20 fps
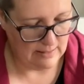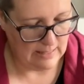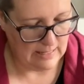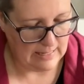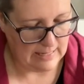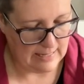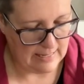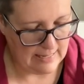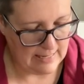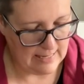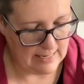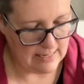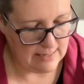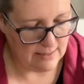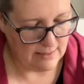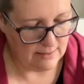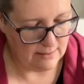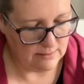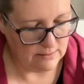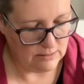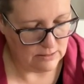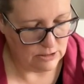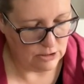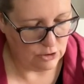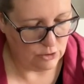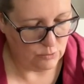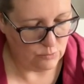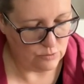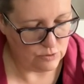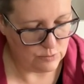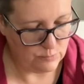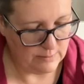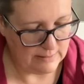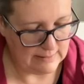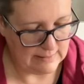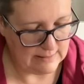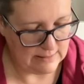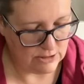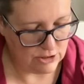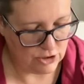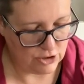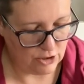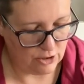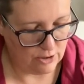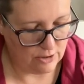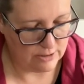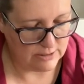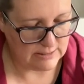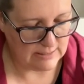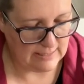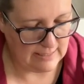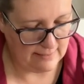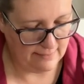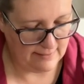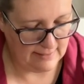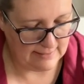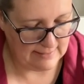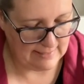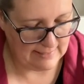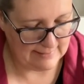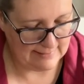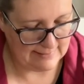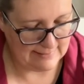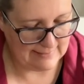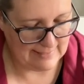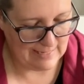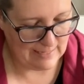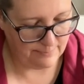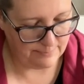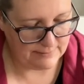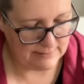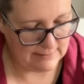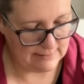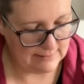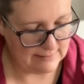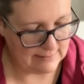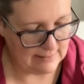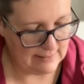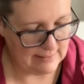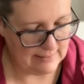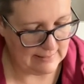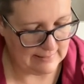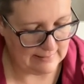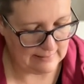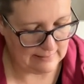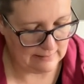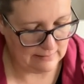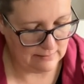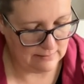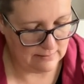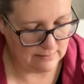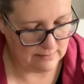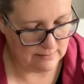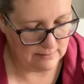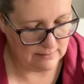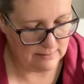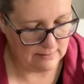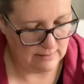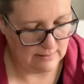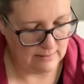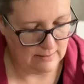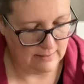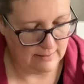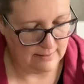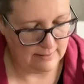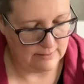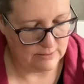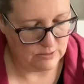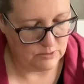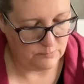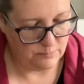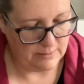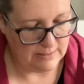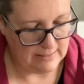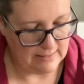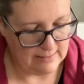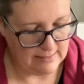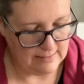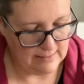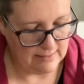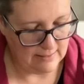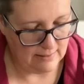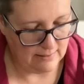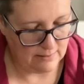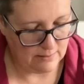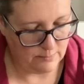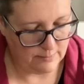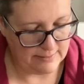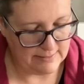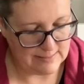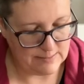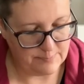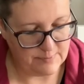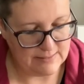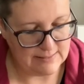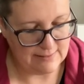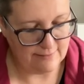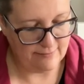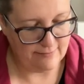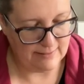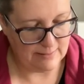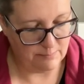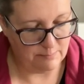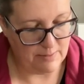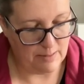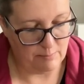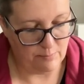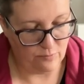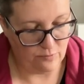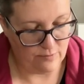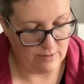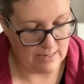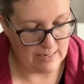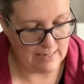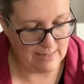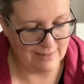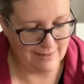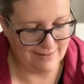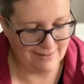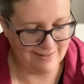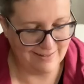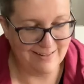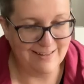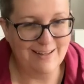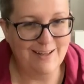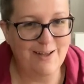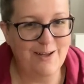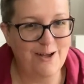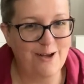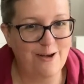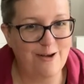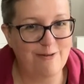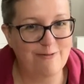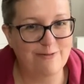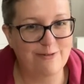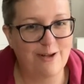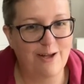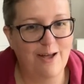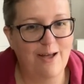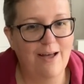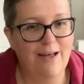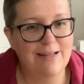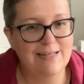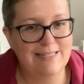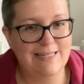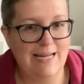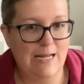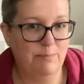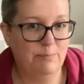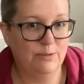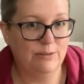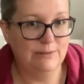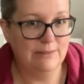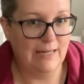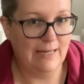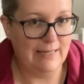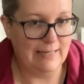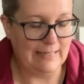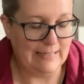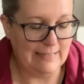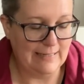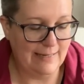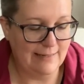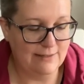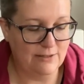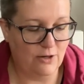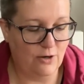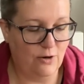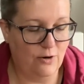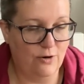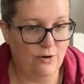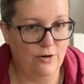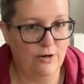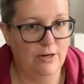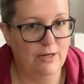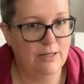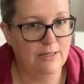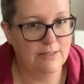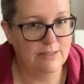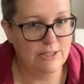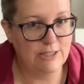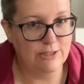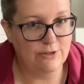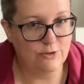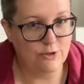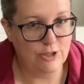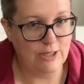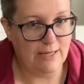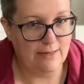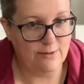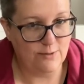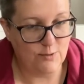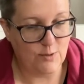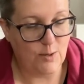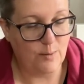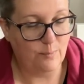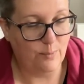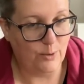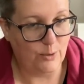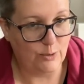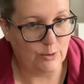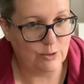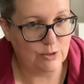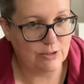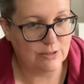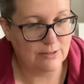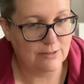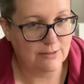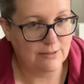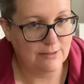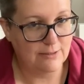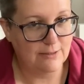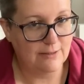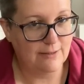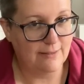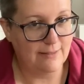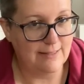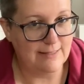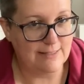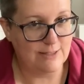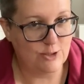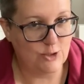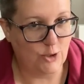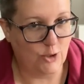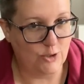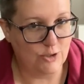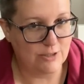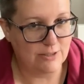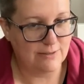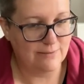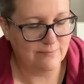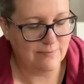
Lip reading: I used Whitney's chart and then adapted it a little to be quite a specific memory of table 9 and our chitter chatter about this chart.